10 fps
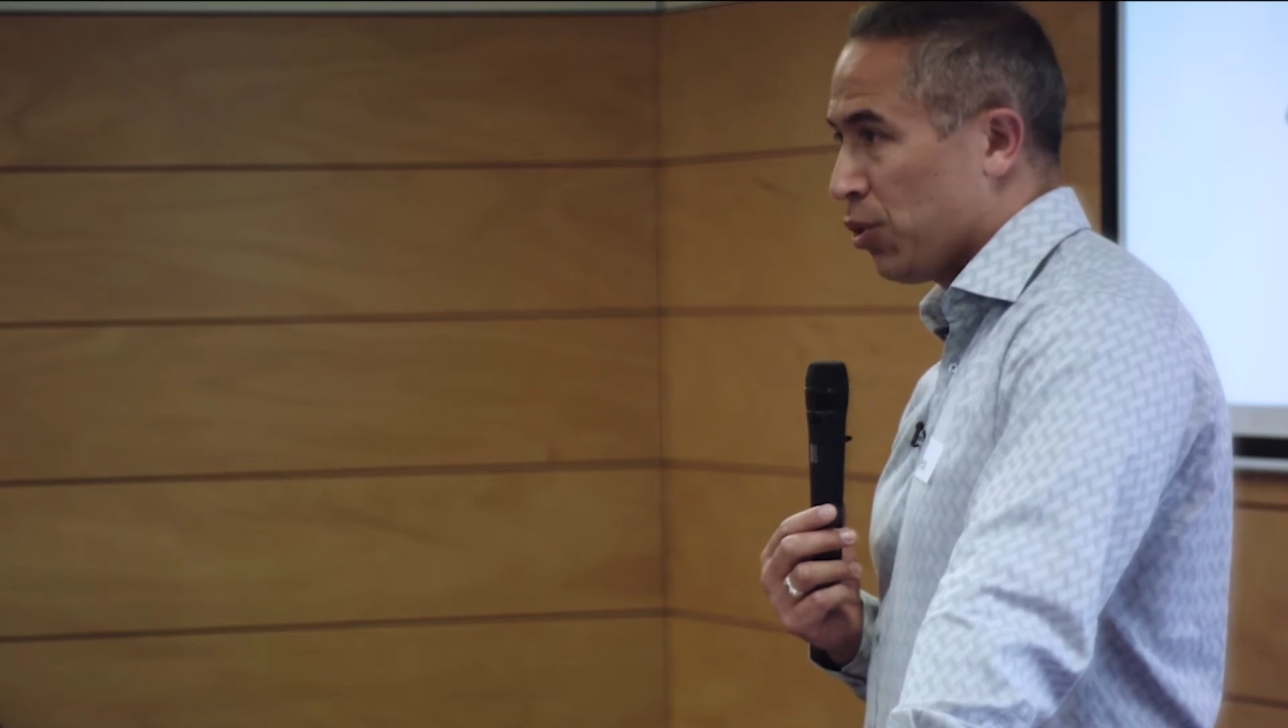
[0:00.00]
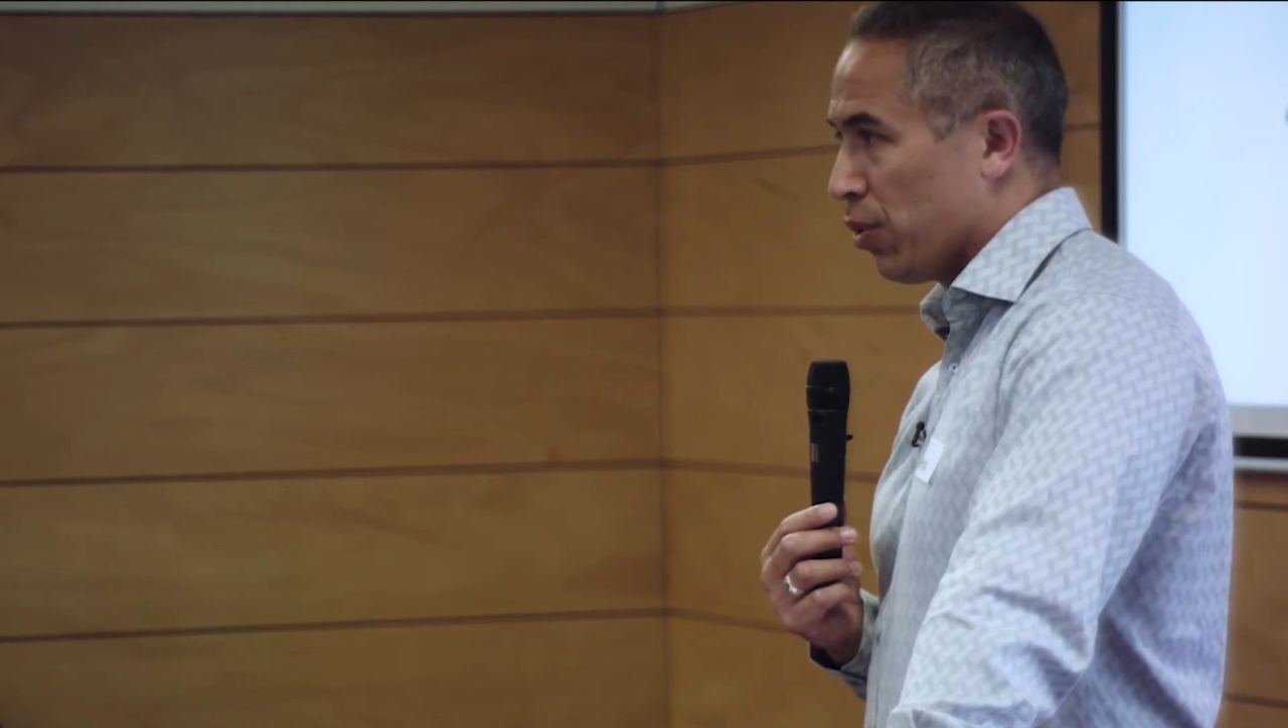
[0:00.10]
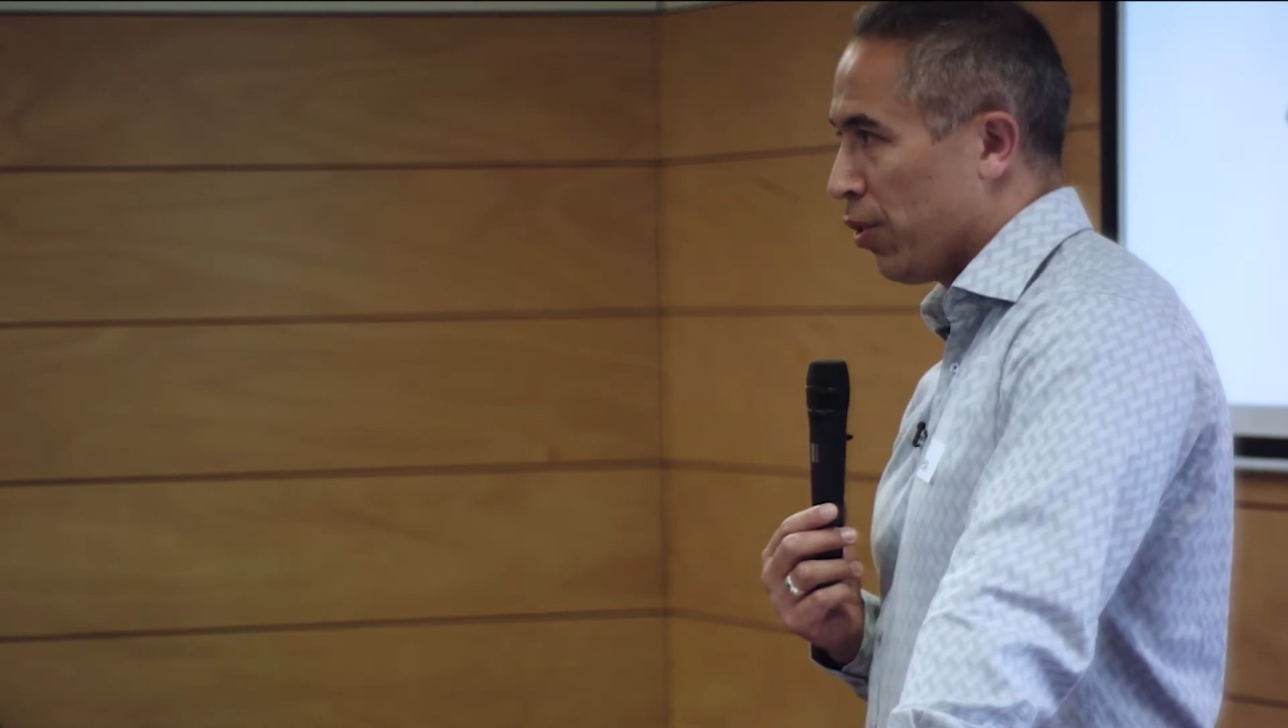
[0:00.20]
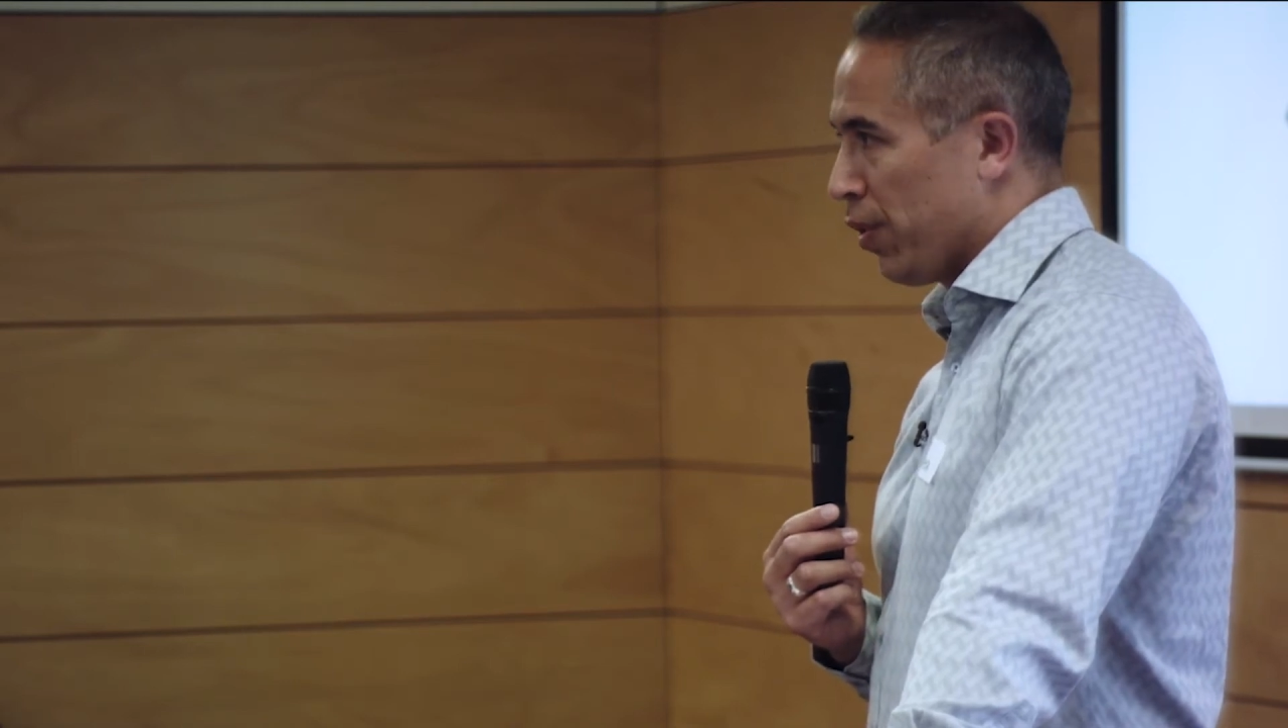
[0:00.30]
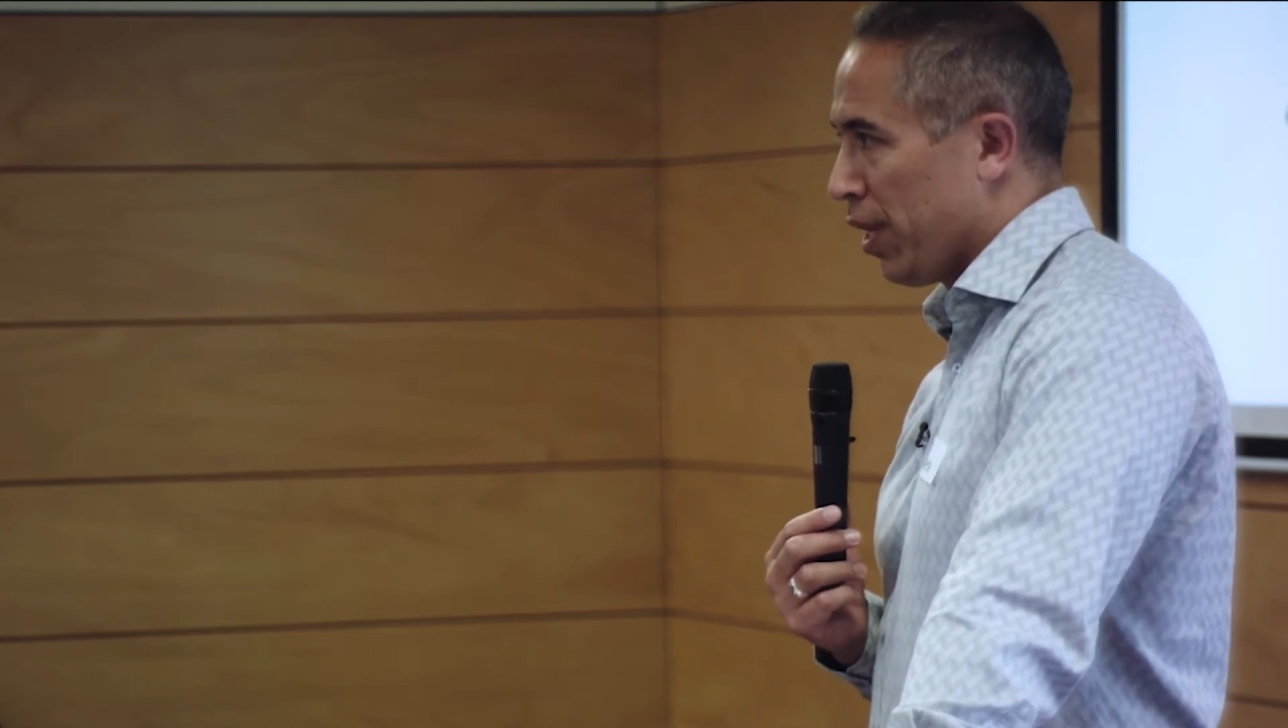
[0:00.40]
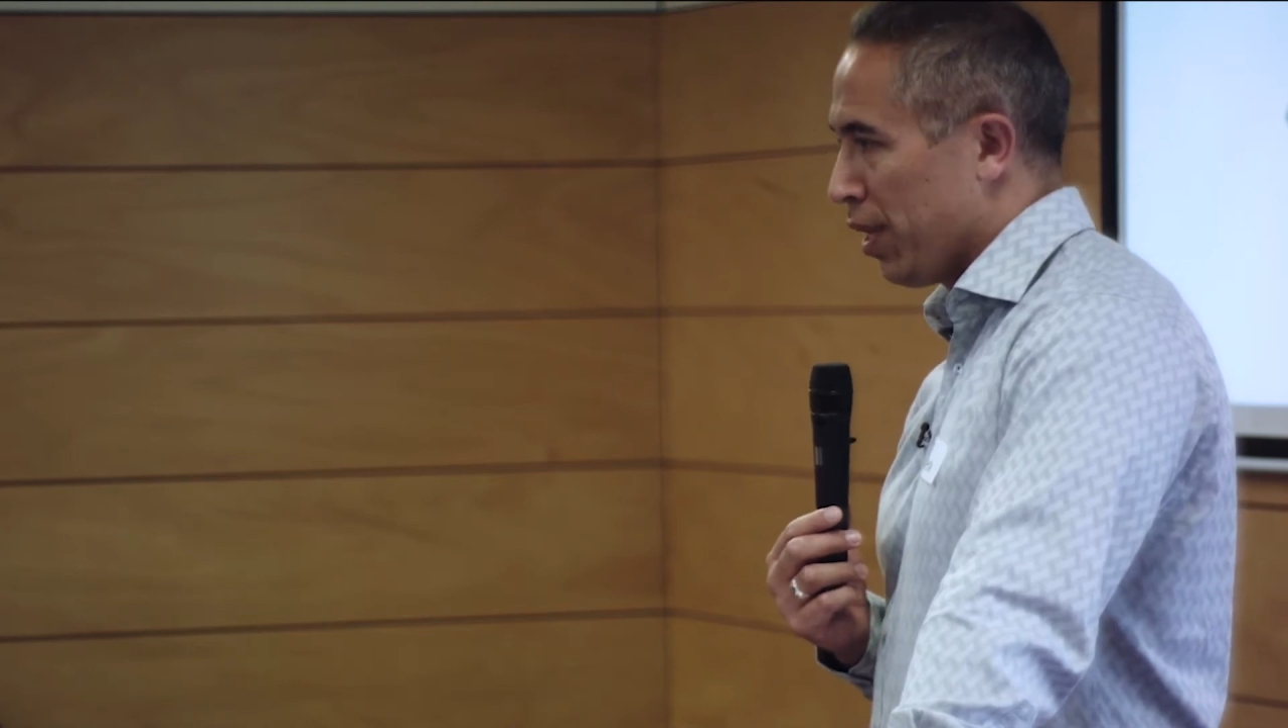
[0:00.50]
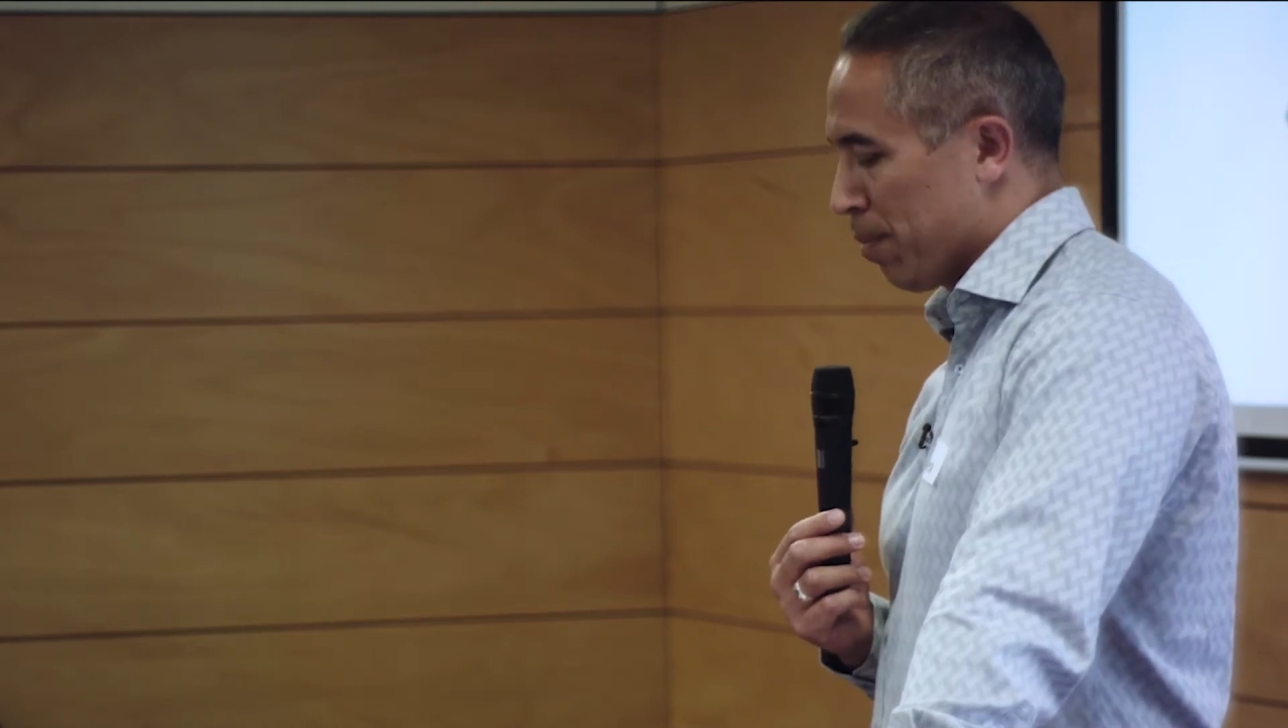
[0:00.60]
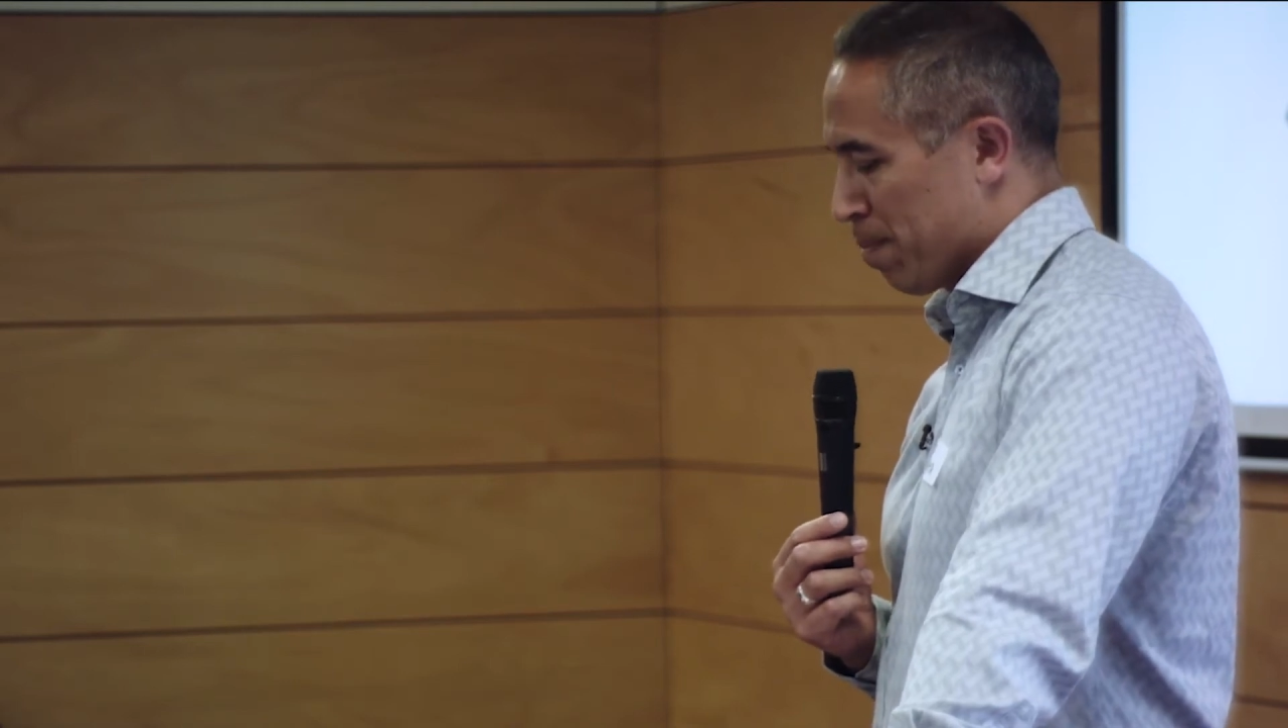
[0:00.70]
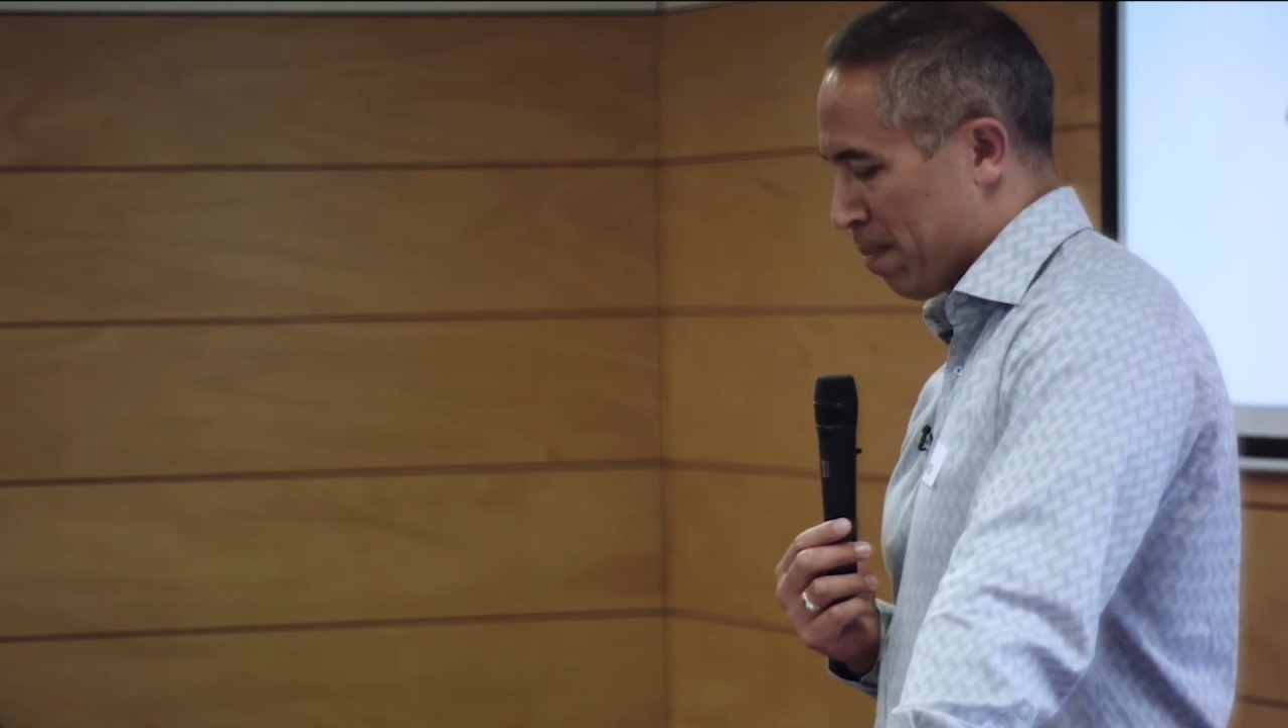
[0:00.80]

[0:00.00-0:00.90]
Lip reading: Tuahuriri,